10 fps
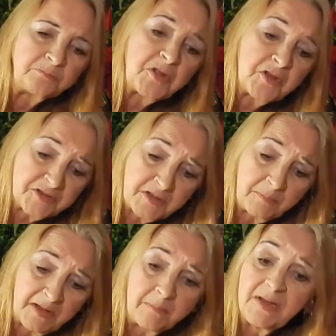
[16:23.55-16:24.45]
because the
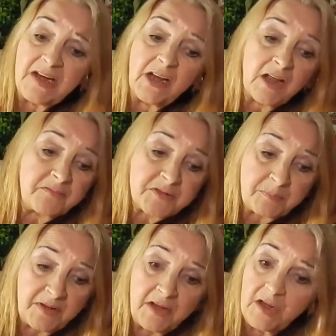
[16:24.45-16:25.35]
baby loves
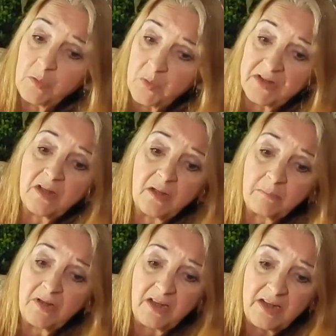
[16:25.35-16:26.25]
being with
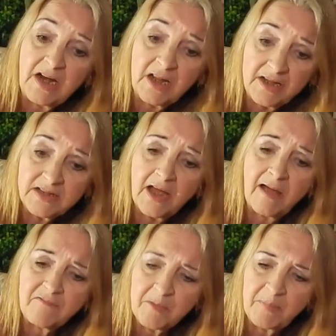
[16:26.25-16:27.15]
them and they like to
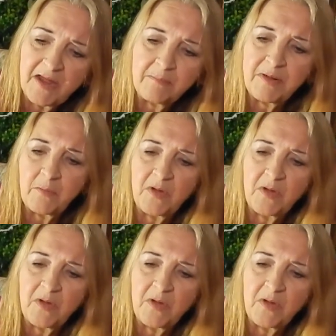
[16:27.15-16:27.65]
have the baby